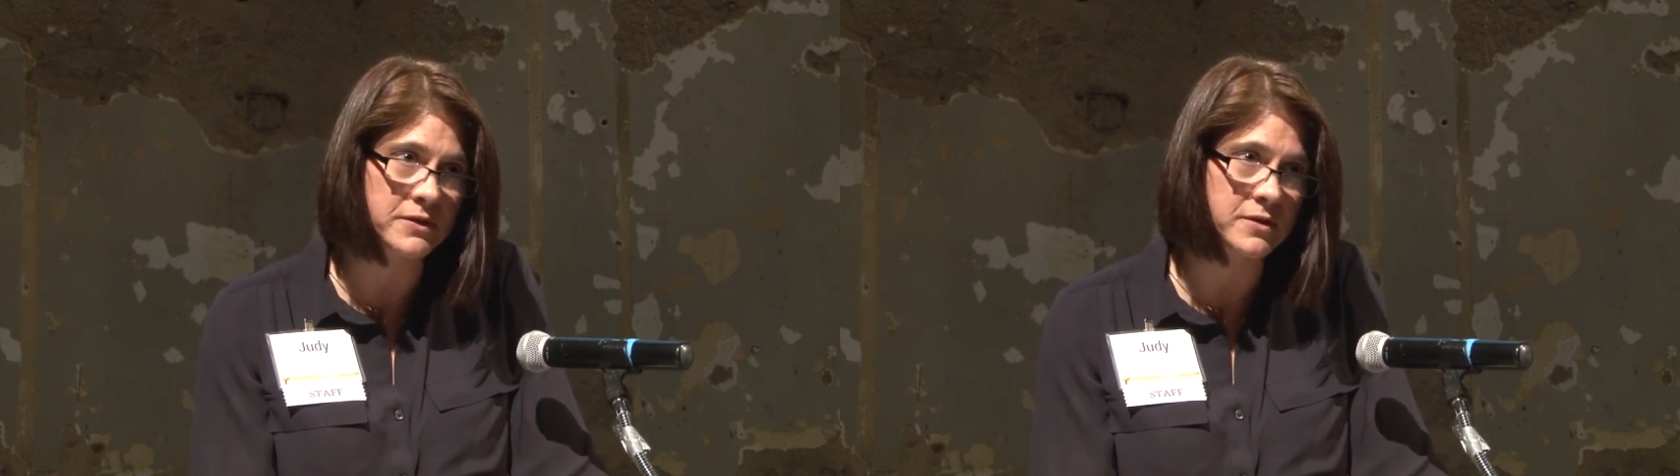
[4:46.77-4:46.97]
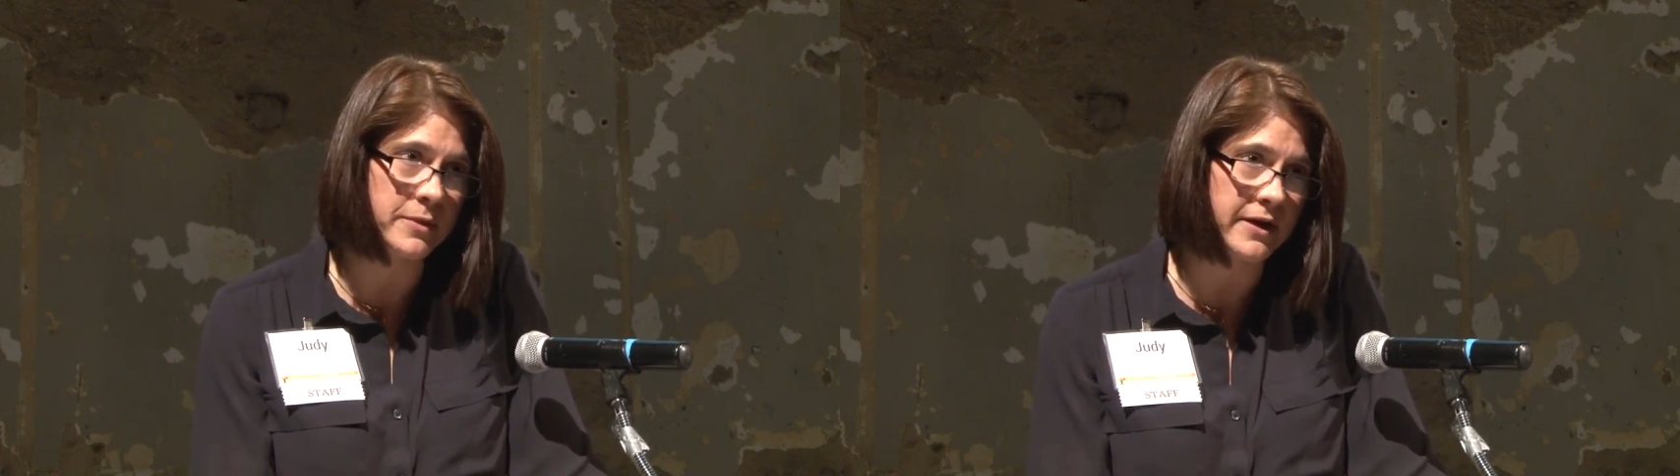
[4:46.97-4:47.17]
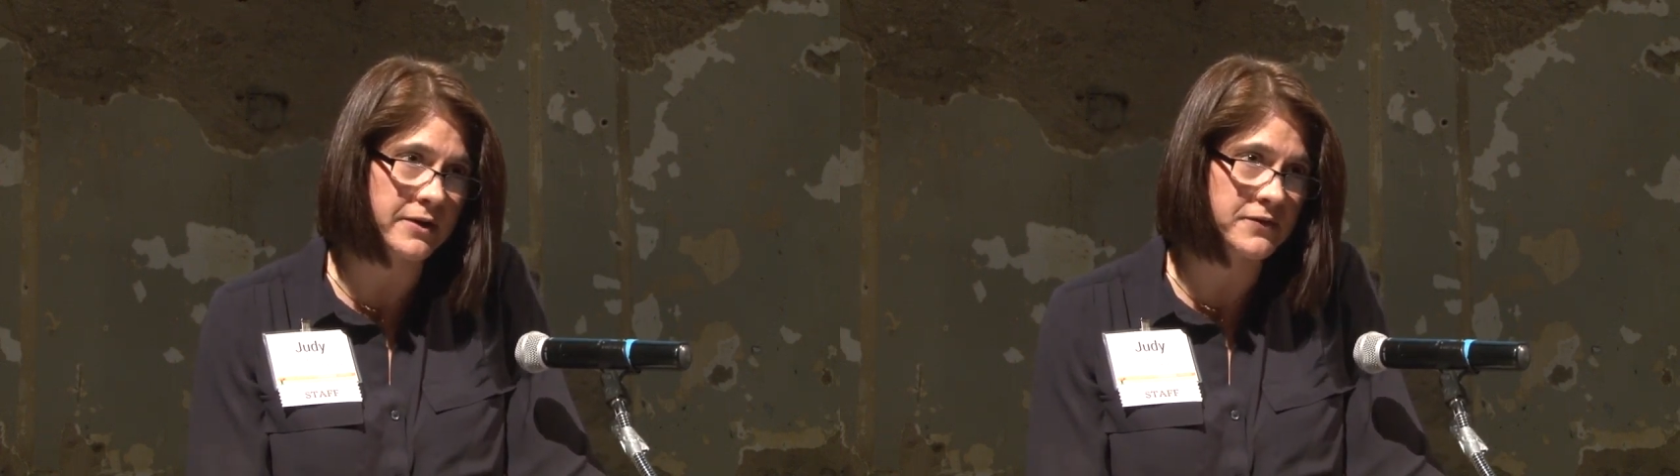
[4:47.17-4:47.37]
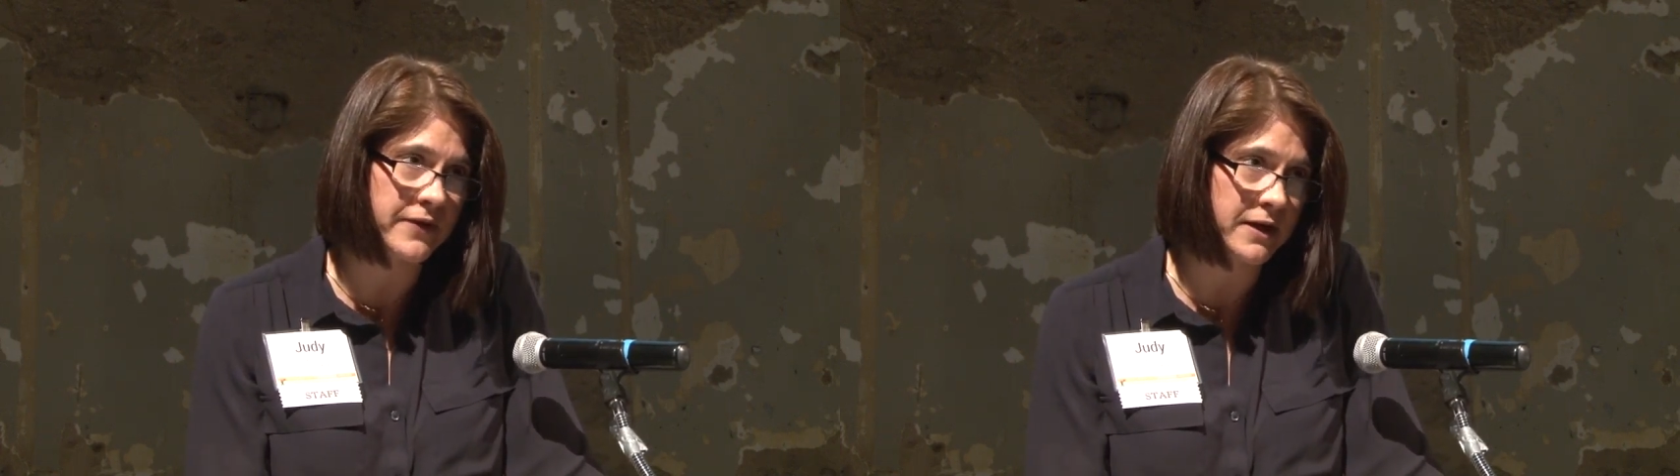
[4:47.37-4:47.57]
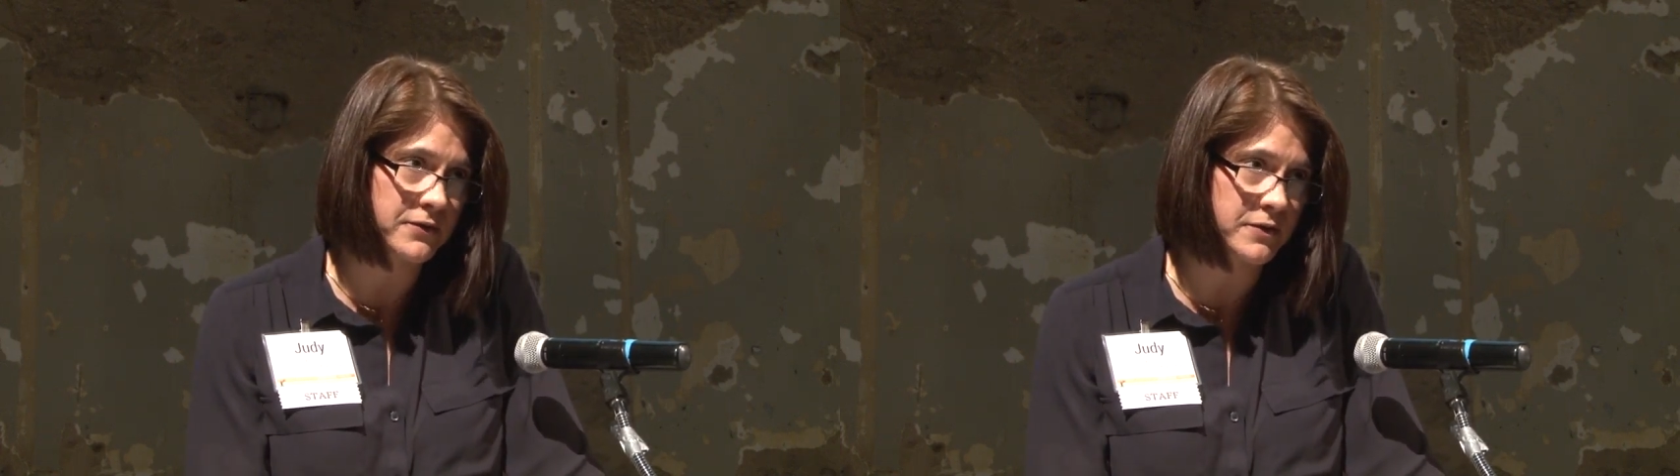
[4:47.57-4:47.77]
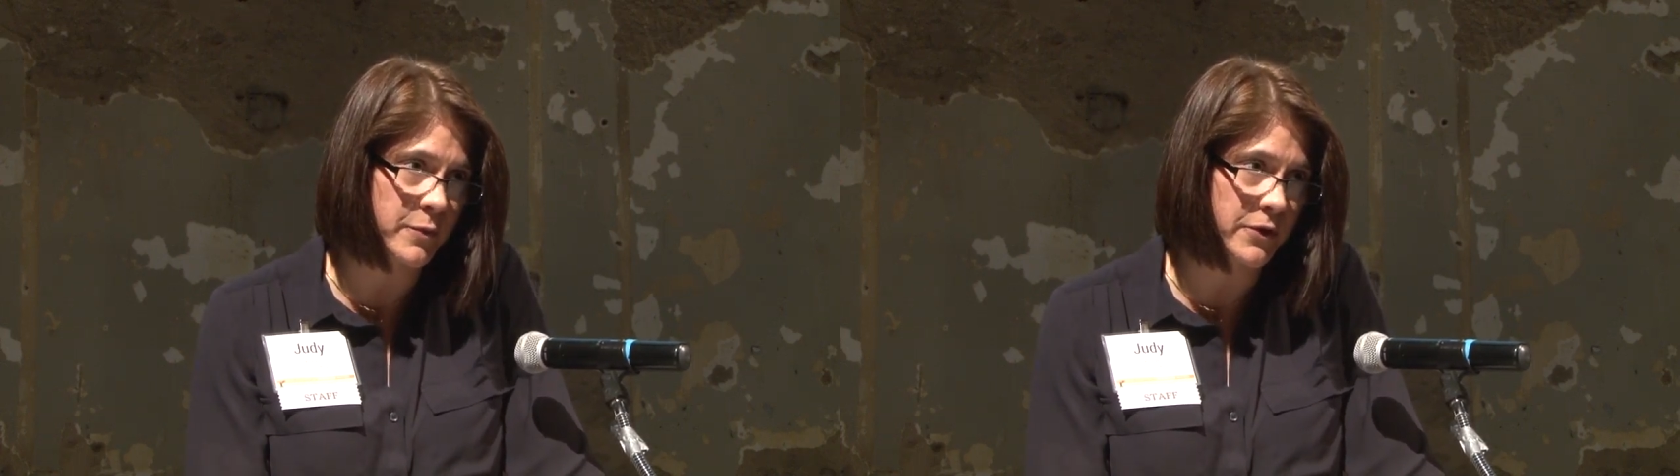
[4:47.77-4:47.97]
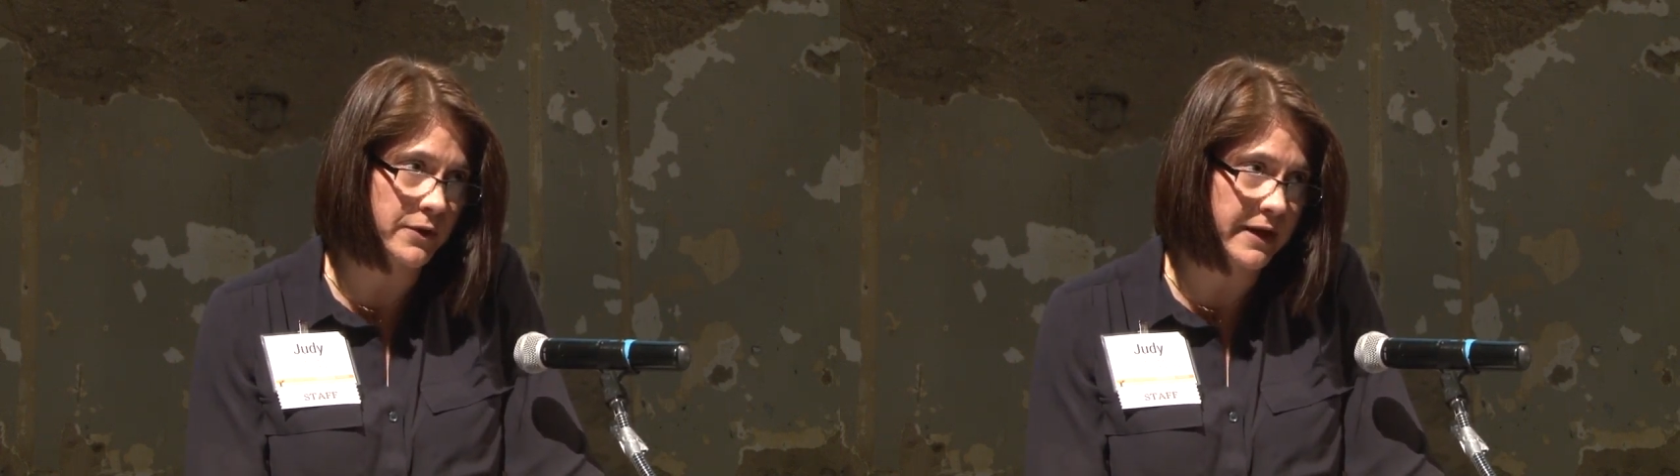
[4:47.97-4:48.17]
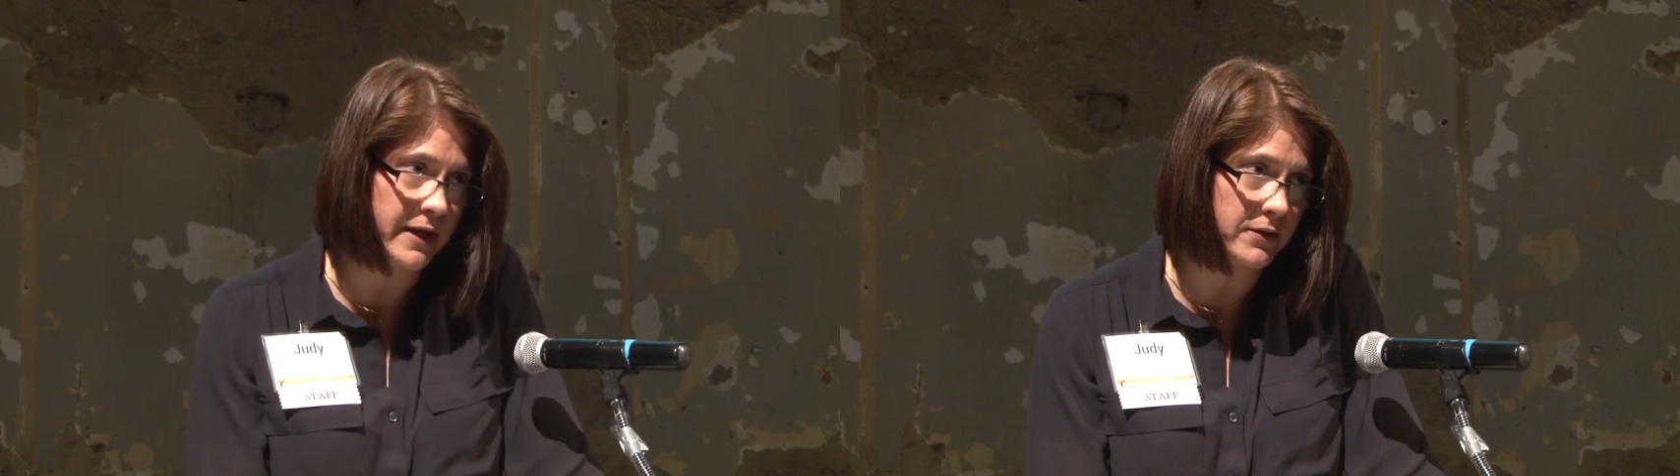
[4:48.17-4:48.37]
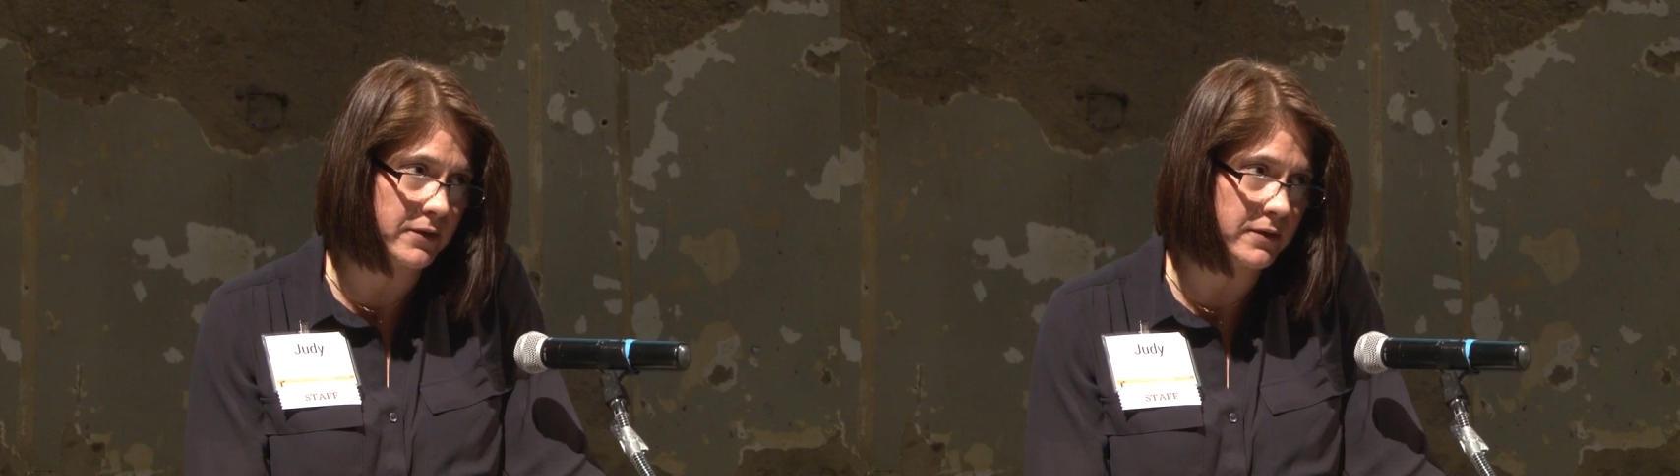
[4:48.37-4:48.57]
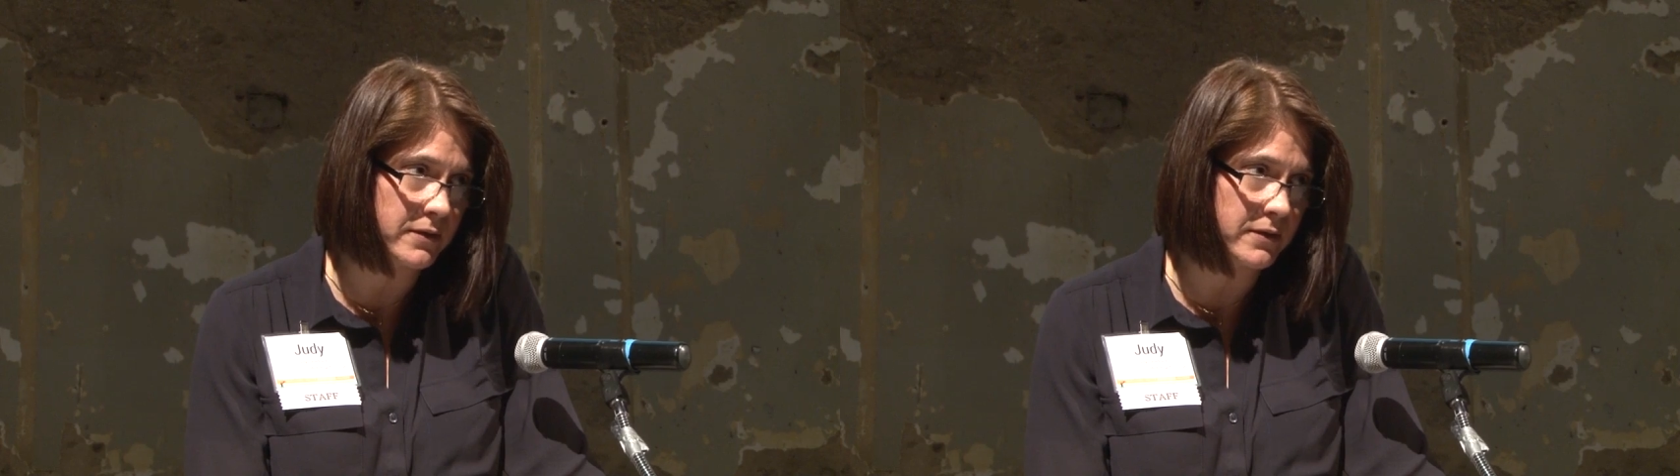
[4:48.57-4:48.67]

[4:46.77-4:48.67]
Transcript: suppliers' factories burn down.